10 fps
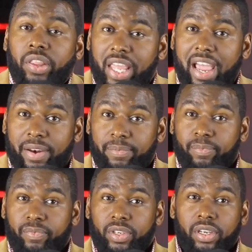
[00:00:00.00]
that
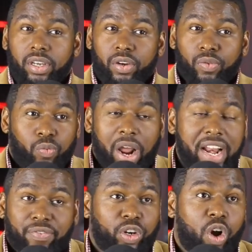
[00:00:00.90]
right
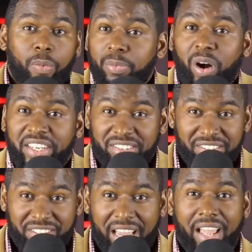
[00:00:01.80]
after Kobe Bryant's
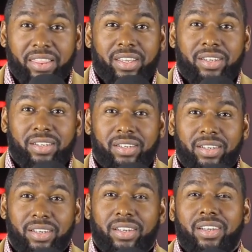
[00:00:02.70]
death.
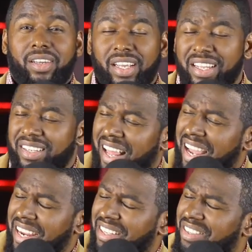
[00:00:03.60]
It's
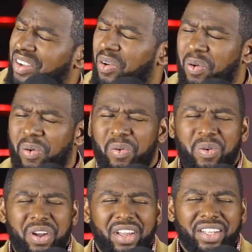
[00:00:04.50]
like, so,
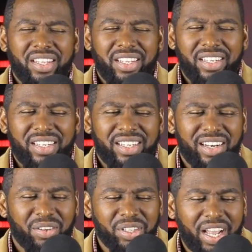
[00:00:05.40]

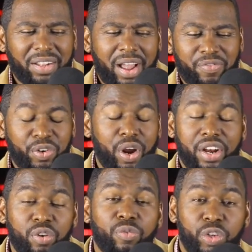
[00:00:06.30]
I
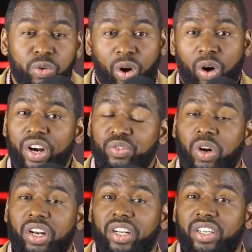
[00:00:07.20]
do view her as
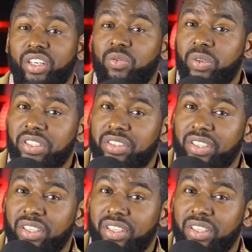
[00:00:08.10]
one of the good ones.